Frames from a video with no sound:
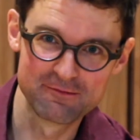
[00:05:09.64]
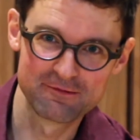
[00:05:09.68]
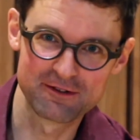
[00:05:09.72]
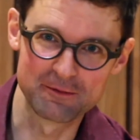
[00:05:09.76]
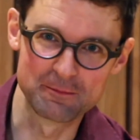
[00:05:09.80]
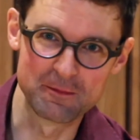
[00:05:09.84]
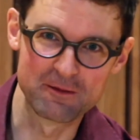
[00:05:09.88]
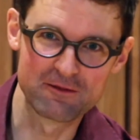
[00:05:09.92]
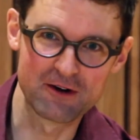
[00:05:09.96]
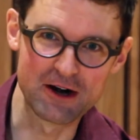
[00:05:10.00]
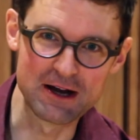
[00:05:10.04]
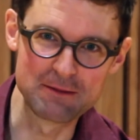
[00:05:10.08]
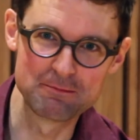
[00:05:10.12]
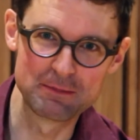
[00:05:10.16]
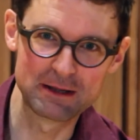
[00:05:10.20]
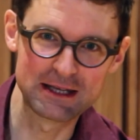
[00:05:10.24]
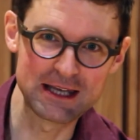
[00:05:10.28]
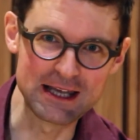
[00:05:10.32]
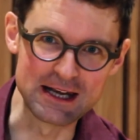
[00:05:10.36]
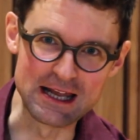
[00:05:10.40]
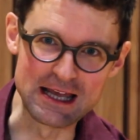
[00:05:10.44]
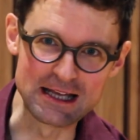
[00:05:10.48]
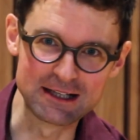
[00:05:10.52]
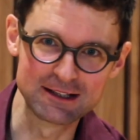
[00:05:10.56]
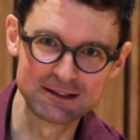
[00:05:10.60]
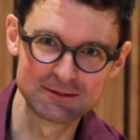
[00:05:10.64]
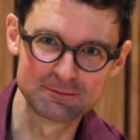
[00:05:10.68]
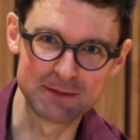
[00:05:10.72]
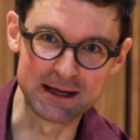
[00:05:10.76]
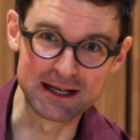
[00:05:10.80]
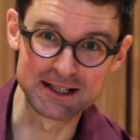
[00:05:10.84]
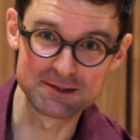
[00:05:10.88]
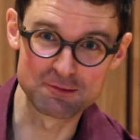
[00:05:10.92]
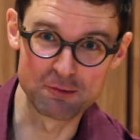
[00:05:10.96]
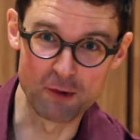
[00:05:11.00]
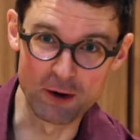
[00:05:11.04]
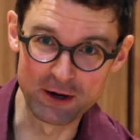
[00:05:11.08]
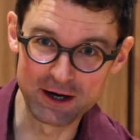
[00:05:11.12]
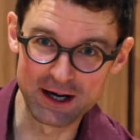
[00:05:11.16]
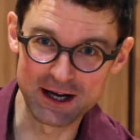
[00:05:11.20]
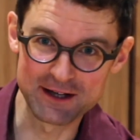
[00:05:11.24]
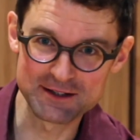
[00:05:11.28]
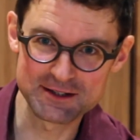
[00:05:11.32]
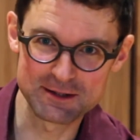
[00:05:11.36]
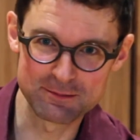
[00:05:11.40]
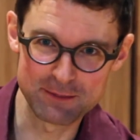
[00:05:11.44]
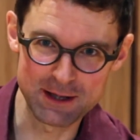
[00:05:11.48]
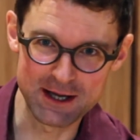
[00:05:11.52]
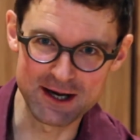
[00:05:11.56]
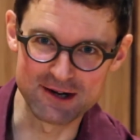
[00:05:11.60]
from the very beginning makes one
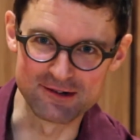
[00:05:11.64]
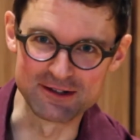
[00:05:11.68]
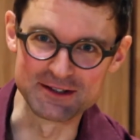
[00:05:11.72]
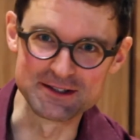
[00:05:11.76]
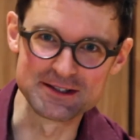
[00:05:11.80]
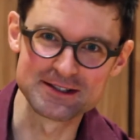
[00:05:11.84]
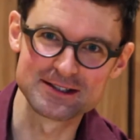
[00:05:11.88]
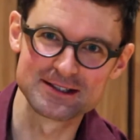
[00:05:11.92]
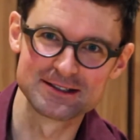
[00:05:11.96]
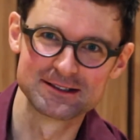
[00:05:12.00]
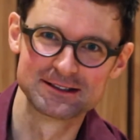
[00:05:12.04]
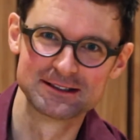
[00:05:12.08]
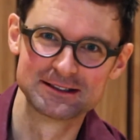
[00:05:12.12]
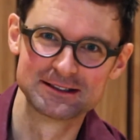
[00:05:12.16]
last appearance,